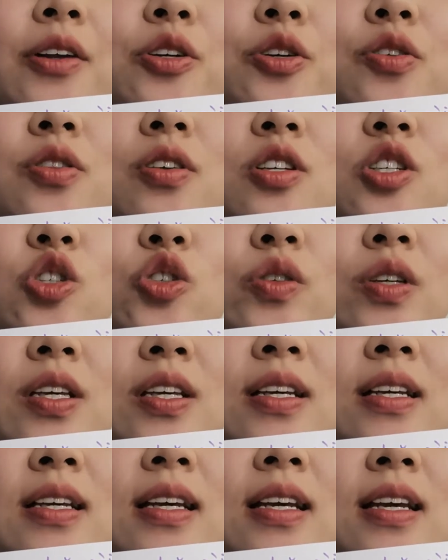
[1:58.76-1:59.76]
under the
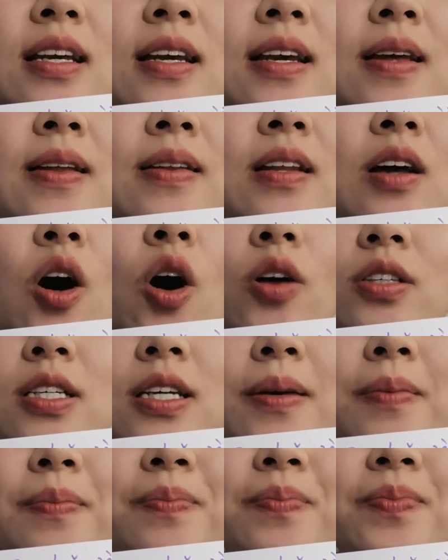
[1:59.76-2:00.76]
tree in
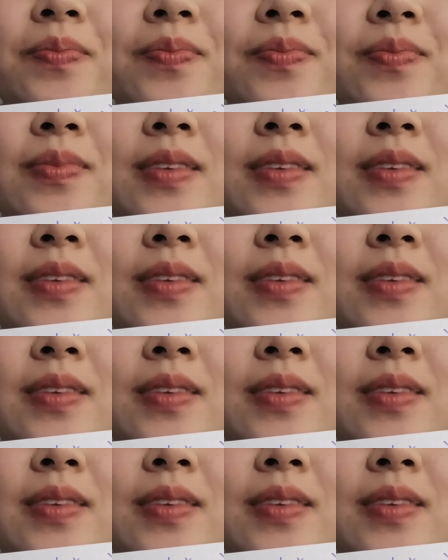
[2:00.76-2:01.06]
autumn.